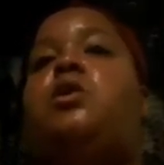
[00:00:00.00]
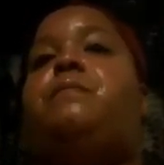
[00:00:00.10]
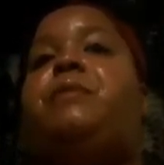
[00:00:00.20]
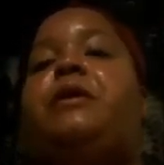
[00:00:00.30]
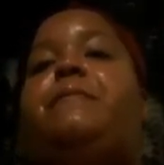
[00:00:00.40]

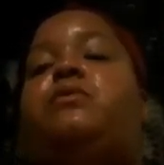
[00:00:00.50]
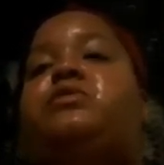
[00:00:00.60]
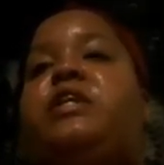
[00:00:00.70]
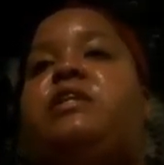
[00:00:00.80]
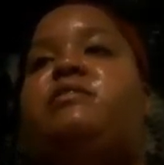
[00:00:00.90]
people
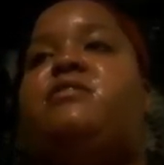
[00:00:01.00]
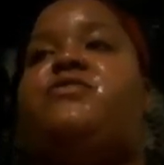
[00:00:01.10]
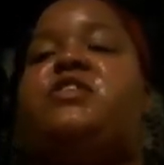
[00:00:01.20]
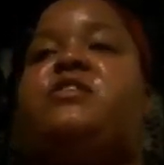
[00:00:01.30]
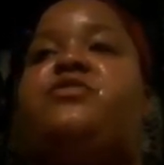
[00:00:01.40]
tend to
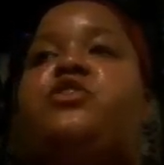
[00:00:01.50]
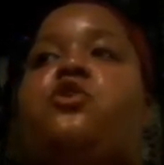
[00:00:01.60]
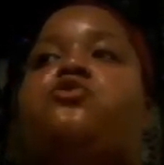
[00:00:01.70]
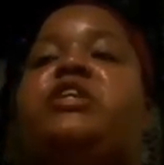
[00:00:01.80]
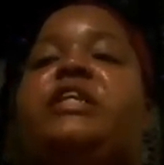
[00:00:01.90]
think if the
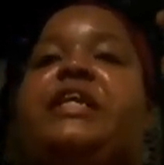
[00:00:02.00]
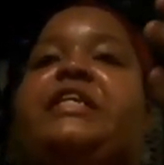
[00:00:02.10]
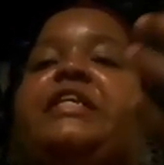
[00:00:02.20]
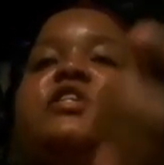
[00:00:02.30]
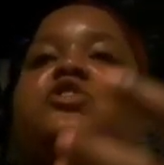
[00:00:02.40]
only
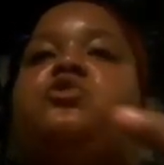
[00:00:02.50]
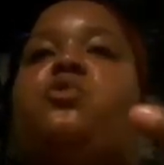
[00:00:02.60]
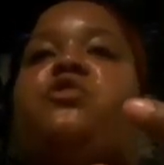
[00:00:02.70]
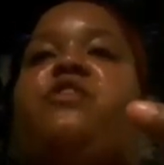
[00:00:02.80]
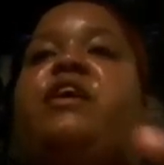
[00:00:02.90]
eating
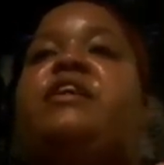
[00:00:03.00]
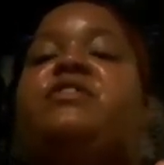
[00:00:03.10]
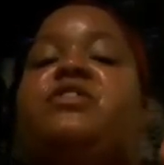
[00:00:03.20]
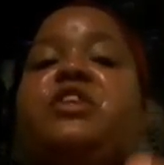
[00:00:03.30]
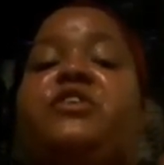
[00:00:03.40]
disorder that
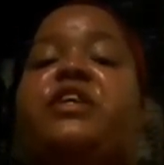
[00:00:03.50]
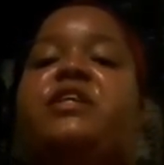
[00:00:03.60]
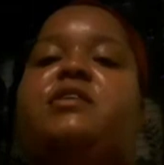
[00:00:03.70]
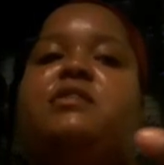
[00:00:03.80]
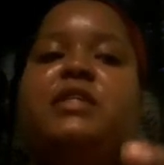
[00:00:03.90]
there
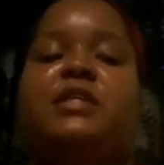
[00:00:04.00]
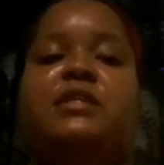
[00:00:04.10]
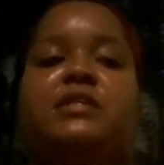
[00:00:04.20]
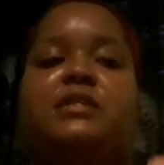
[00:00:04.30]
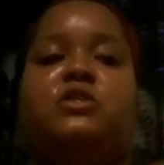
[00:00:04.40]
is
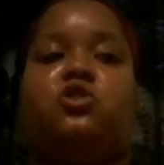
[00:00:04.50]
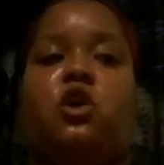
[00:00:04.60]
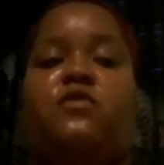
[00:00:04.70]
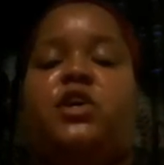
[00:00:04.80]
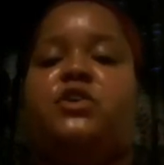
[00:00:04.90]

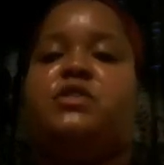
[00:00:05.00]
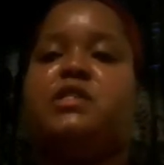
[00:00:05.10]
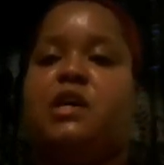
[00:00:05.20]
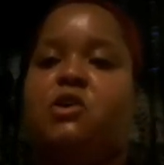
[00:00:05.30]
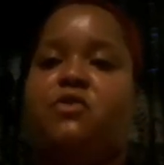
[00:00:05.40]
starving
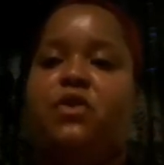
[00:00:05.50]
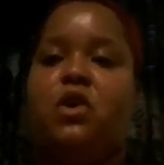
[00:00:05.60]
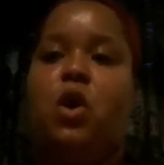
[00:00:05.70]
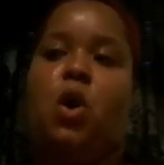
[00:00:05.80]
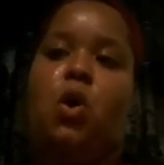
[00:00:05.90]
yourself
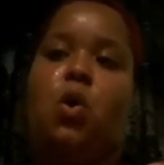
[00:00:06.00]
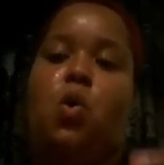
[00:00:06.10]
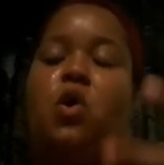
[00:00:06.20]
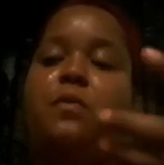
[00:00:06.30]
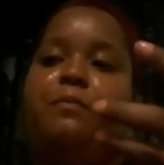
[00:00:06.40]

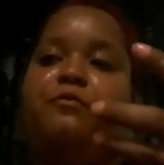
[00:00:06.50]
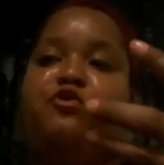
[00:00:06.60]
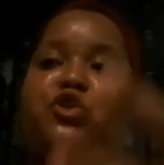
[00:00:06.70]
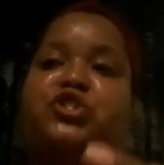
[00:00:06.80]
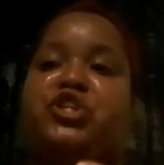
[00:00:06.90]
or
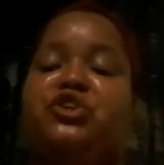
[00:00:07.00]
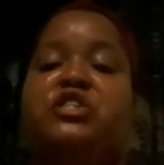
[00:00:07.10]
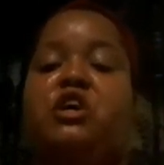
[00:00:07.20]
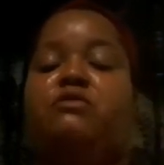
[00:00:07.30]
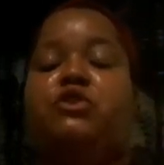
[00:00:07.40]
forcing
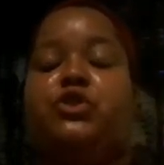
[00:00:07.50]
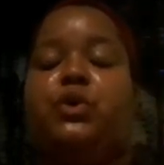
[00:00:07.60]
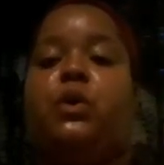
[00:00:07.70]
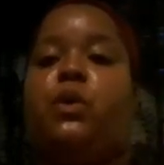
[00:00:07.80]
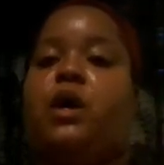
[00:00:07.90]
yourself to
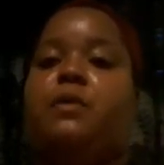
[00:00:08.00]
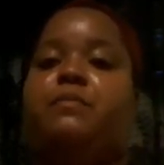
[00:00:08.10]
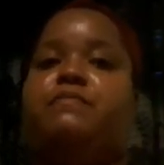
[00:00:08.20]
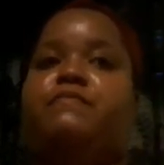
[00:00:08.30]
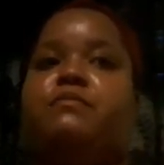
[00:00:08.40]
throw up.
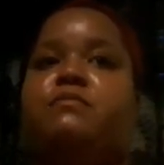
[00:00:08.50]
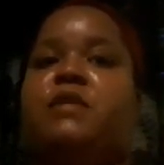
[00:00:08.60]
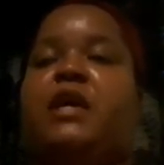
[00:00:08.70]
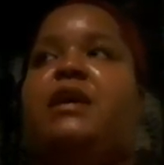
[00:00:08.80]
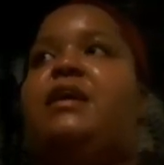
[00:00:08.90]

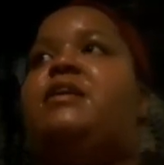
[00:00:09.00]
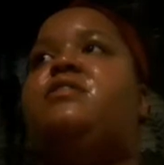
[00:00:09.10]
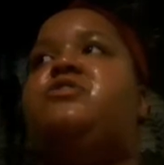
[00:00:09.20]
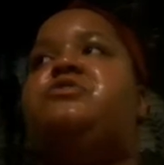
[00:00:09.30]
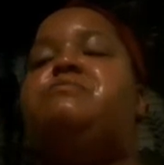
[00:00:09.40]
And
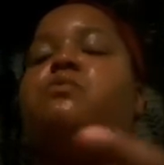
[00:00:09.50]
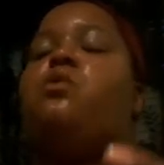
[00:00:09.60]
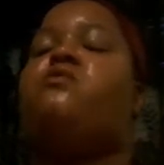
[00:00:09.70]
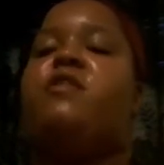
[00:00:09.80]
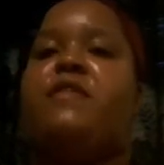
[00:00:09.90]
there's more
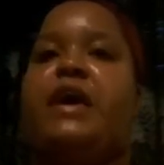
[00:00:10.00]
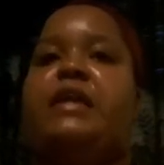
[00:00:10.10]
than that.